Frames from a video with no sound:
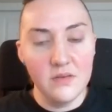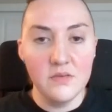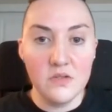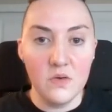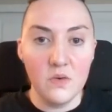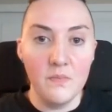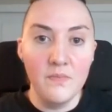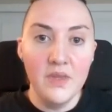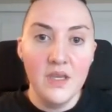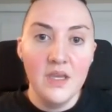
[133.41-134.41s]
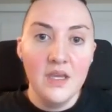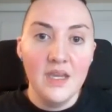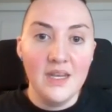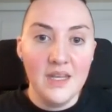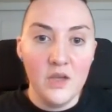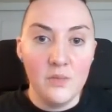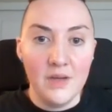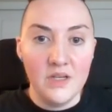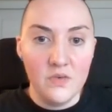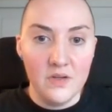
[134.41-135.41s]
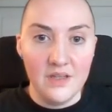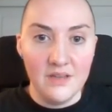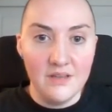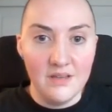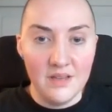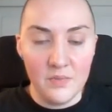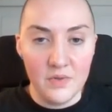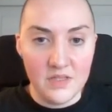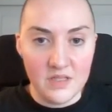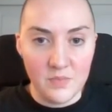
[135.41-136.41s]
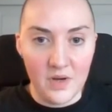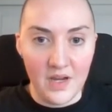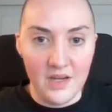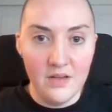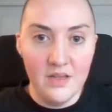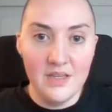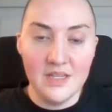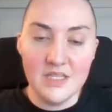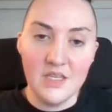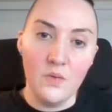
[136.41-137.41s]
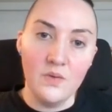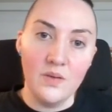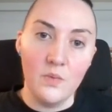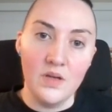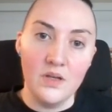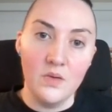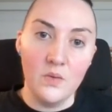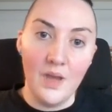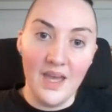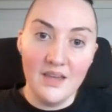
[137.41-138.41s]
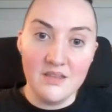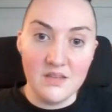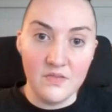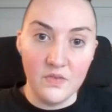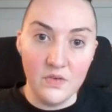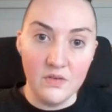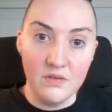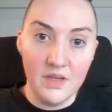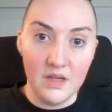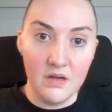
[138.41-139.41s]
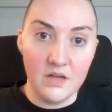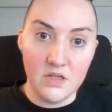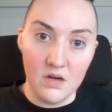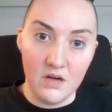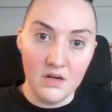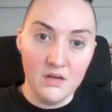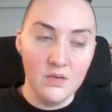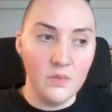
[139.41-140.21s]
So Inigo Montoya in The Princess Bride is the only one who has a full character arc,